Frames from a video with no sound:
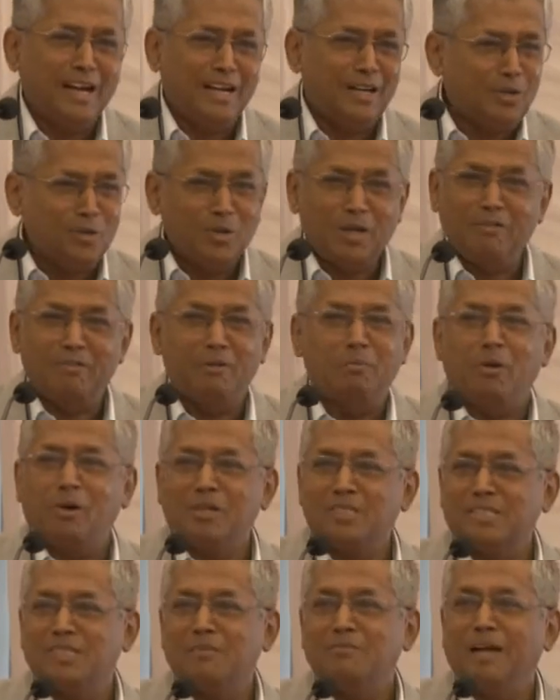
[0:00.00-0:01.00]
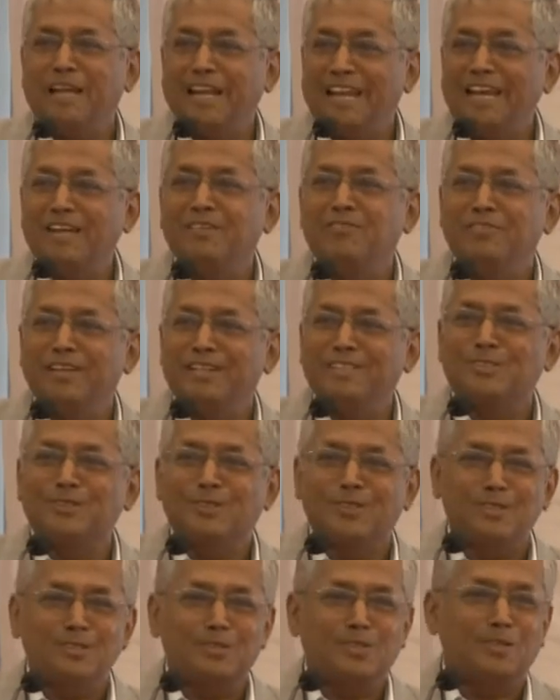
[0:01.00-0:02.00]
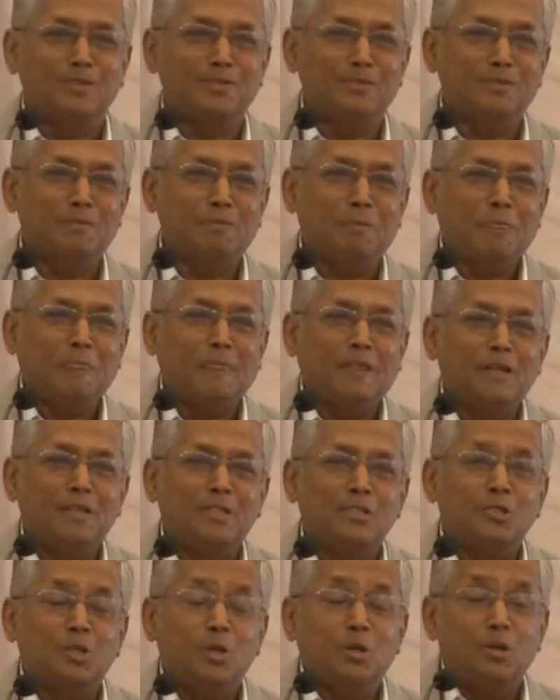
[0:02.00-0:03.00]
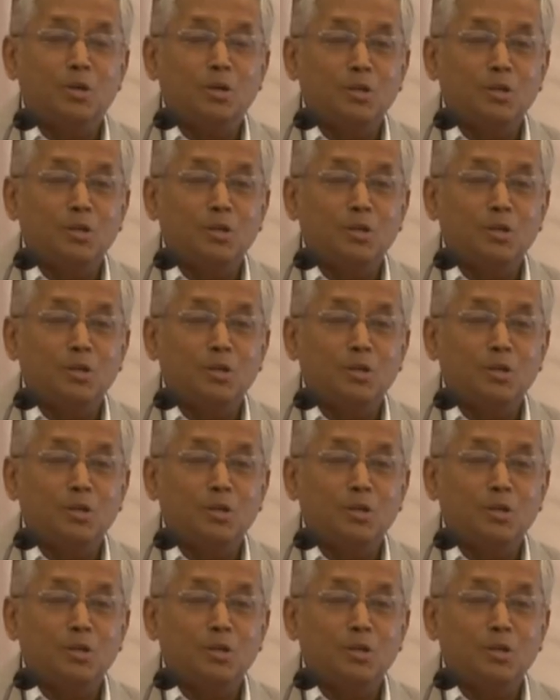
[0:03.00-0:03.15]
I don't have a boss in my life actually sort of you know. so